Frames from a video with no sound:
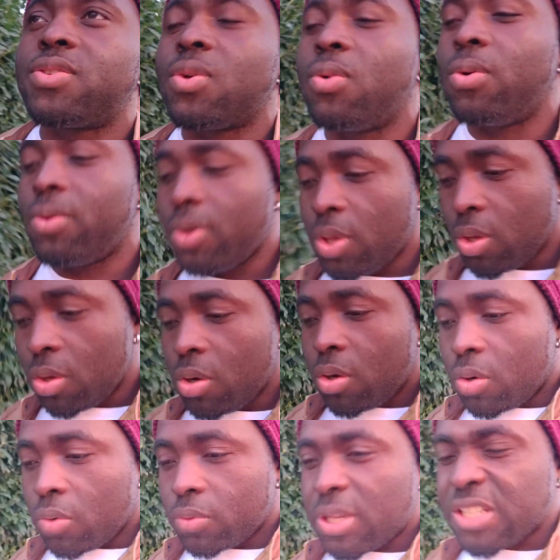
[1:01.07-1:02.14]
So
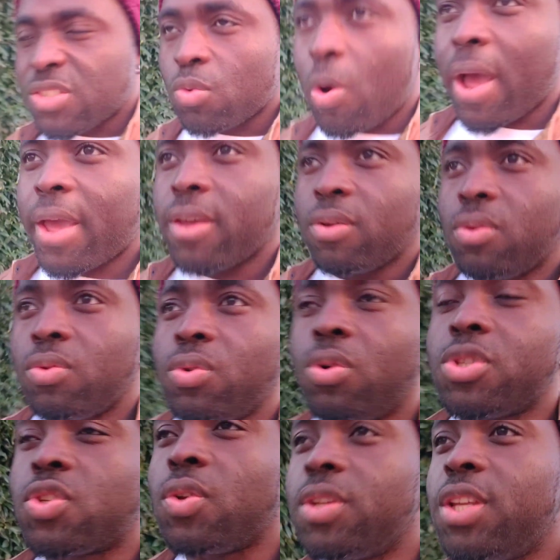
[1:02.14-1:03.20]
that's why we
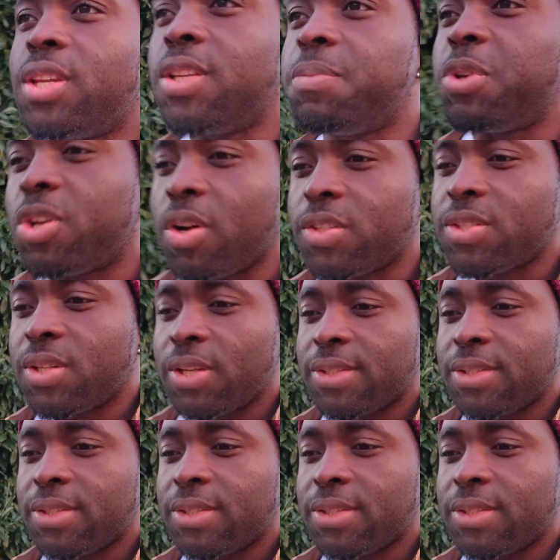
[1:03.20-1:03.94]
also need it, because